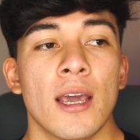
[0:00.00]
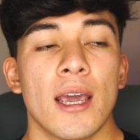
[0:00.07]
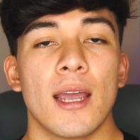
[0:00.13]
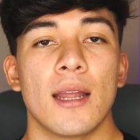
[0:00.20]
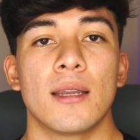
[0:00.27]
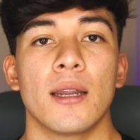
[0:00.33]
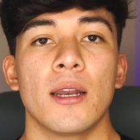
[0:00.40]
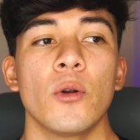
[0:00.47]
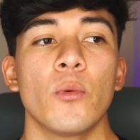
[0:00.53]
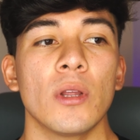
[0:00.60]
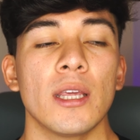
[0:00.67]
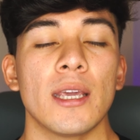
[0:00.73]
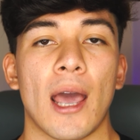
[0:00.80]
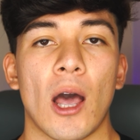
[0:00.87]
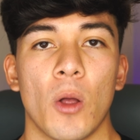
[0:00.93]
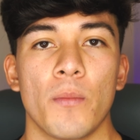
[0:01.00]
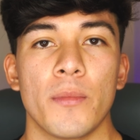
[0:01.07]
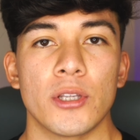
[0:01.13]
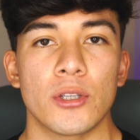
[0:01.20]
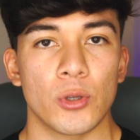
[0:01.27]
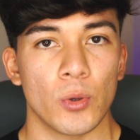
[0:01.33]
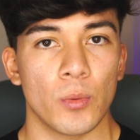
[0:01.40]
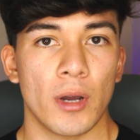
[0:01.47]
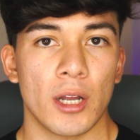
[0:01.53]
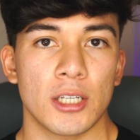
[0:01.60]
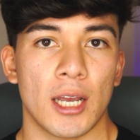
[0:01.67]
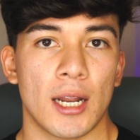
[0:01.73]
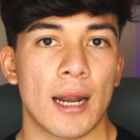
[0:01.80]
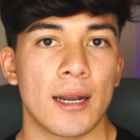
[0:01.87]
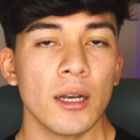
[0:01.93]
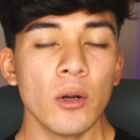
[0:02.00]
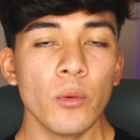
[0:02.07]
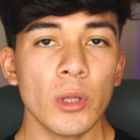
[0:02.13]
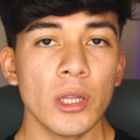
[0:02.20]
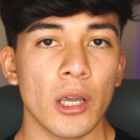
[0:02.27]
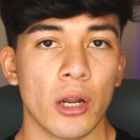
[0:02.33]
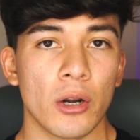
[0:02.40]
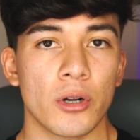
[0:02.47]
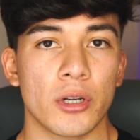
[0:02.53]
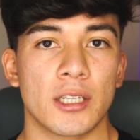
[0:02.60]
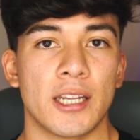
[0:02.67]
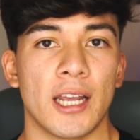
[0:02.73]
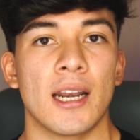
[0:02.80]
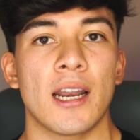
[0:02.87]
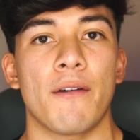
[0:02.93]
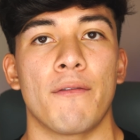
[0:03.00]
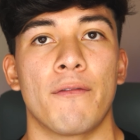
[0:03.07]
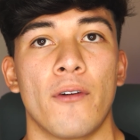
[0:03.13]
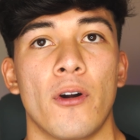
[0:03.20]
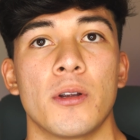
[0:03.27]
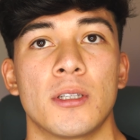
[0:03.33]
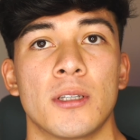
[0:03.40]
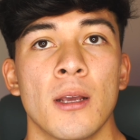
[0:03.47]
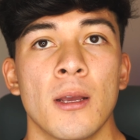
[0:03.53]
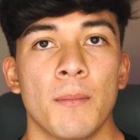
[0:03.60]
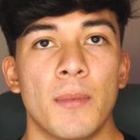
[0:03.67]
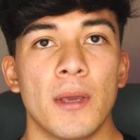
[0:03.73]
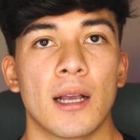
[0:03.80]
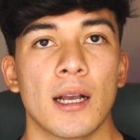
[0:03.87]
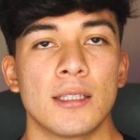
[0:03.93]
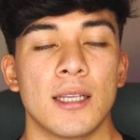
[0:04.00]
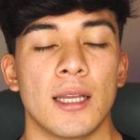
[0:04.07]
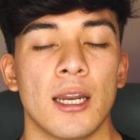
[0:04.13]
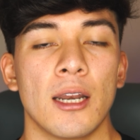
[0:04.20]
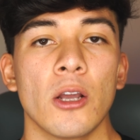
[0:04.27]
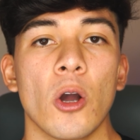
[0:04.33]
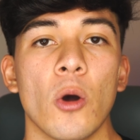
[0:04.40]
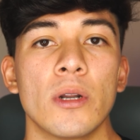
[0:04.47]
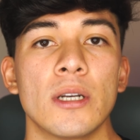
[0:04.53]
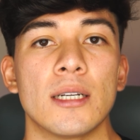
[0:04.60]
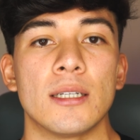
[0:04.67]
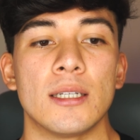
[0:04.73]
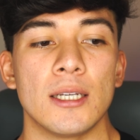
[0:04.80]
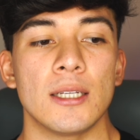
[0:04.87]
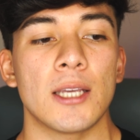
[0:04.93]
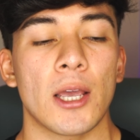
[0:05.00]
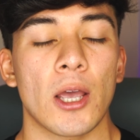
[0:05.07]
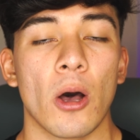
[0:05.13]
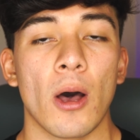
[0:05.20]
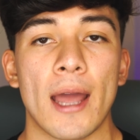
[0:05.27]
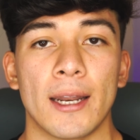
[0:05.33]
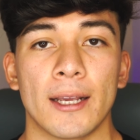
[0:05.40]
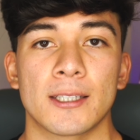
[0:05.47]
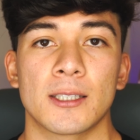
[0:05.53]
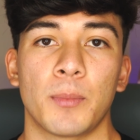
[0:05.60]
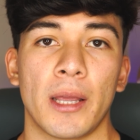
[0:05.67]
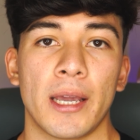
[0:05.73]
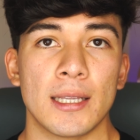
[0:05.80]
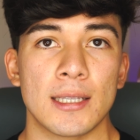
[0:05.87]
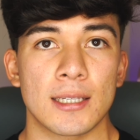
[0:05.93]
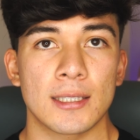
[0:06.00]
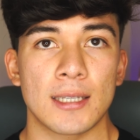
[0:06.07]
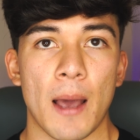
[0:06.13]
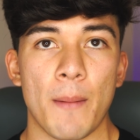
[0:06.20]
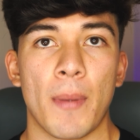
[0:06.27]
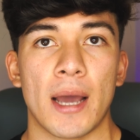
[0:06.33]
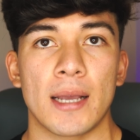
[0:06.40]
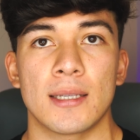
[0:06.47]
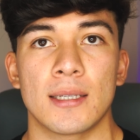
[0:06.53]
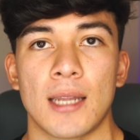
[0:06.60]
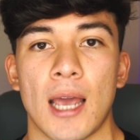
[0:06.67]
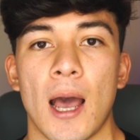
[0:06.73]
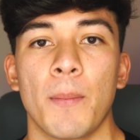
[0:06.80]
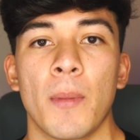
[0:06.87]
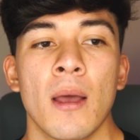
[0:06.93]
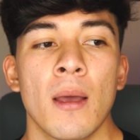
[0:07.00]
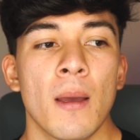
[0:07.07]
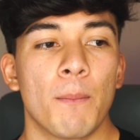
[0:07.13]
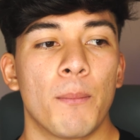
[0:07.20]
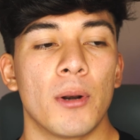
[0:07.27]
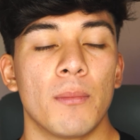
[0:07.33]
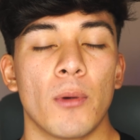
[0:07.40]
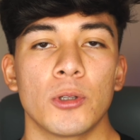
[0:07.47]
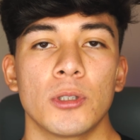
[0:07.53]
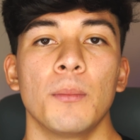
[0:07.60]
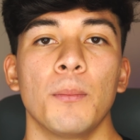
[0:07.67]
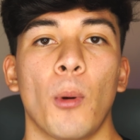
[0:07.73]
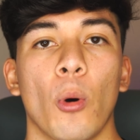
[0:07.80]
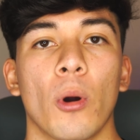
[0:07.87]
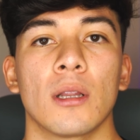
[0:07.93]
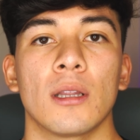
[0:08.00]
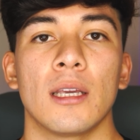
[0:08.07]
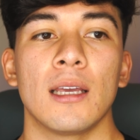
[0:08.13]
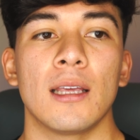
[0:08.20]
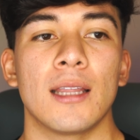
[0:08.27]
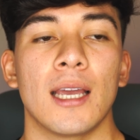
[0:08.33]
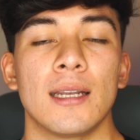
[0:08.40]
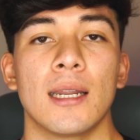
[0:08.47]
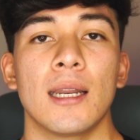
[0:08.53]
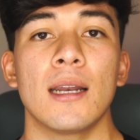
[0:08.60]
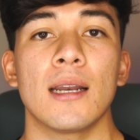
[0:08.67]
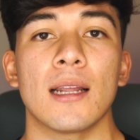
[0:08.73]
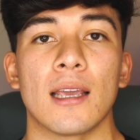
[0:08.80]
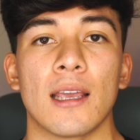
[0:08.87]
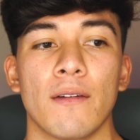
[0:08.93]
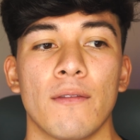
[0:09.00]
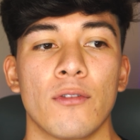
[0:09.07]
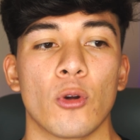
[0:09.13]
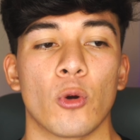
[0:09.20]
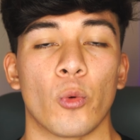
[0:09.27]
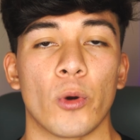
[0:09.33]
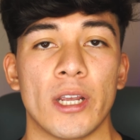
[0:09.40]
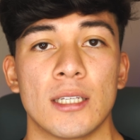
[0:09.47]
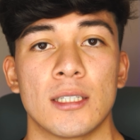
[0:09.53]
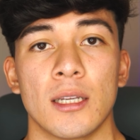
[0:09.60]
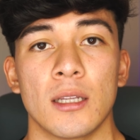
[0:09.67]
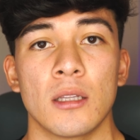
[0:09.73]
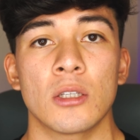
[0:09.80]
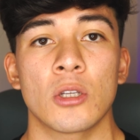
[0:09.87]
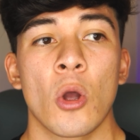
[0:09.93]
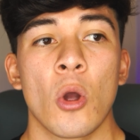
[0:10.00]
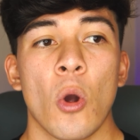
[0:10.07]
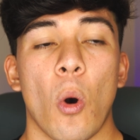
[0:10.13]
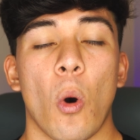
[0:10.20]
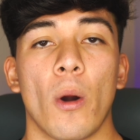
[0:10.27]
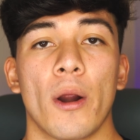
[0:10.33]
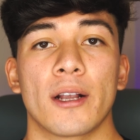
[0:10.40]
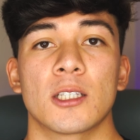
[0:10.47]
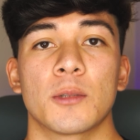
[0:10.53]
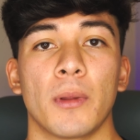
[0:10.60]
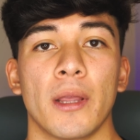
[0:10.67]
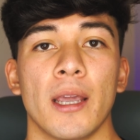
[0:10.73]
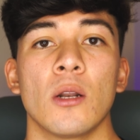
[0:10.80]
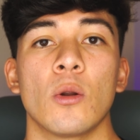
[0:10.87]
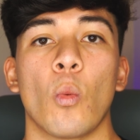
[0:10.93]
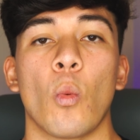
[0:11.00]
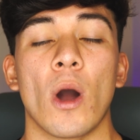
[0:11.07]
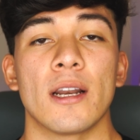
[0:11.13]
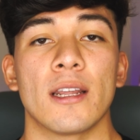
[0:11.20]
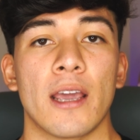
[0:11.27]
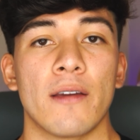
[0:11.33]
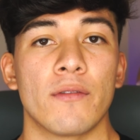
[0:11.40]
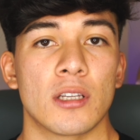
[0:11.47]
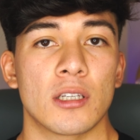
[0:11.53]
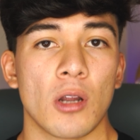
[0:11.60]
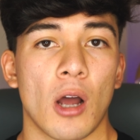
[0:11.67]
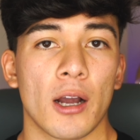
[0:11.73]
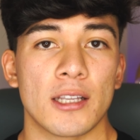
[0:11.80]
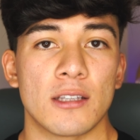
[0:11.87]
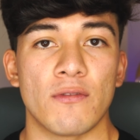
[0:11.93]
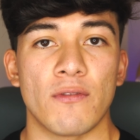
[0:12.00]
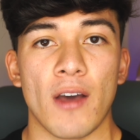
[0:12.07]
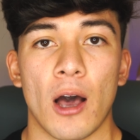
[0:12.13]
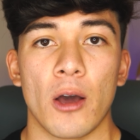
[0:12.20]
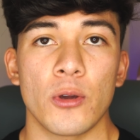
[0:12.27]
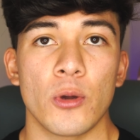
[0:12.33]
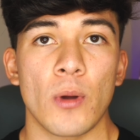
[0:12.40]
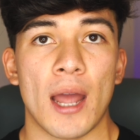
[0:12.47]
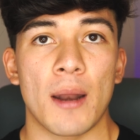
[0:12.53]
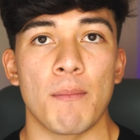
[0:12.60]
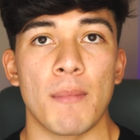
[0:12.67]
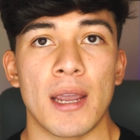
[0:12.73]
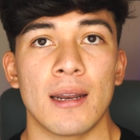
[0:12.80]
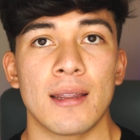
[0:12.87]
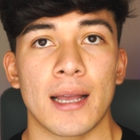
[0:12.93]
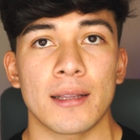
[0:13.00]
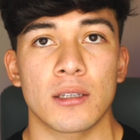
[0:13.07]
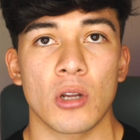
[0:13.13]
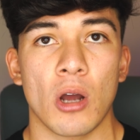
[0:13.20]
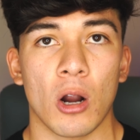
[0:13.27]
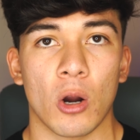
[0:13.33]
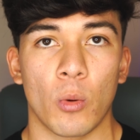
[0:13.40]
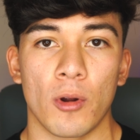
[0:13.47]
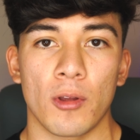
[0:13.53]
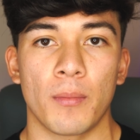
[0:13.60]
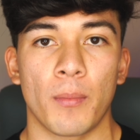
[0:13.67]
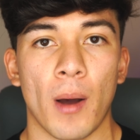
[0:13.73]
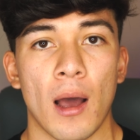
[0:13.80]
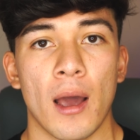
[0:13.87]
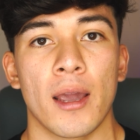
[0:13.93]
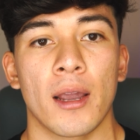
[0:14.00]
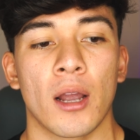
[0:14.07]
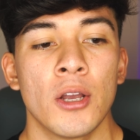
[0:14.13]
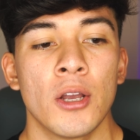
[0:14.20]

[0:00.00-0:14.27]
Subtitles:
it didn't really help me too much and I didn't really understand at first because they didn't go into detail and explain step by step, but most importantly, they didn't give the reasons or explained what gave a stock its value and made that stock worth buying.